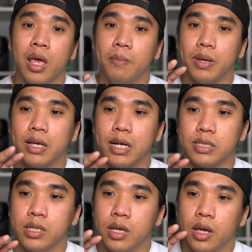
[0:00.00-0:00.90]

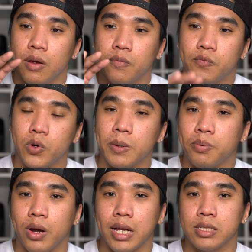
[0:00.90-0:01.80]
because for the
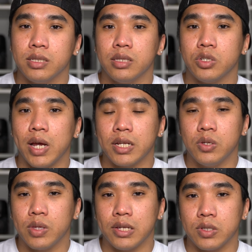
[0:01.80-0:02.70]
price, the Dragon
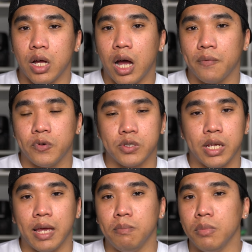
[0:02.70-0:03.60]
2000 offers
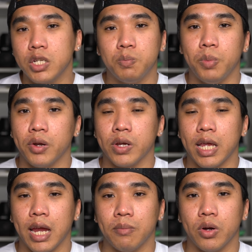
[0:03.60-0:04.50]
a much better
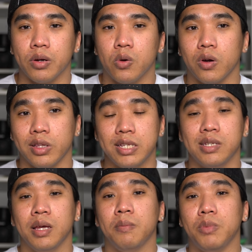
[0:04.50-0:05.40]
camera, or at
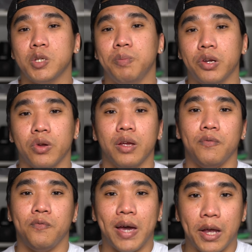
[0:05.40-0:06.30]
least much better
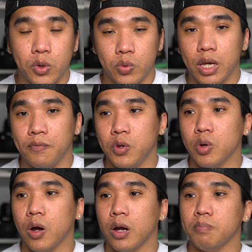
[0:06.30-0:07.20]
in value if you
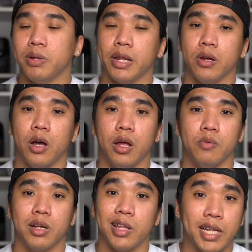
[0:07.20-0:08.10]
aren't planning
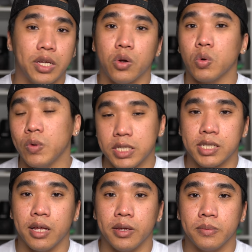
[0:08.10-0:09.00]
on collecting or
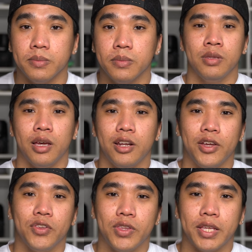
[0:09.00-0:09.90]
reselling.
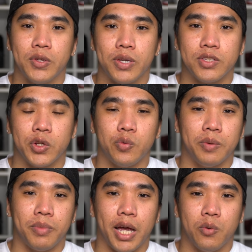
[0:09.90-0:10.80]
Another thing to consider
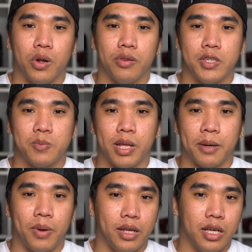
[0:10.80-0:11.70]
when buying one of these
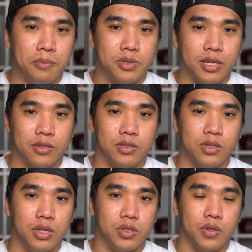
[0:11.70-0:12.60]
Black Paint
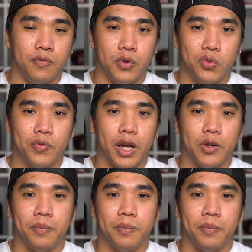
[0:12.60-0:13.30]
M6s is the viewfinder